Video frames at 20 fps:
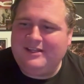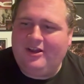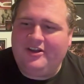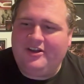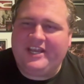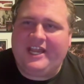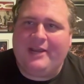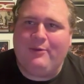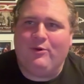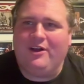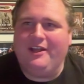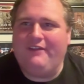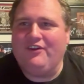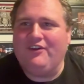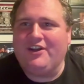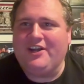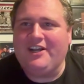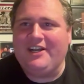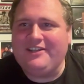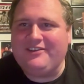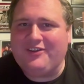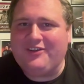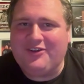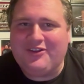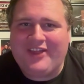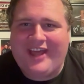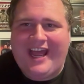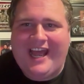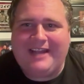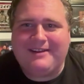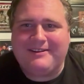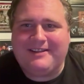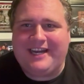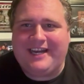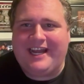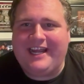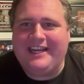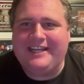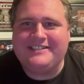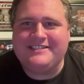Okay, well, if you're gonna do that, can
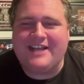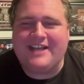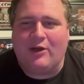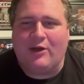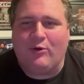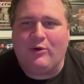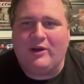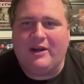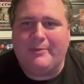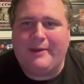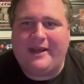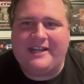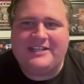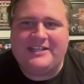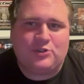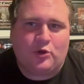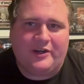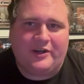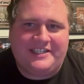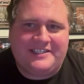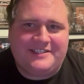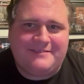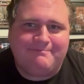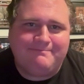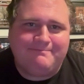I tell one of my stories?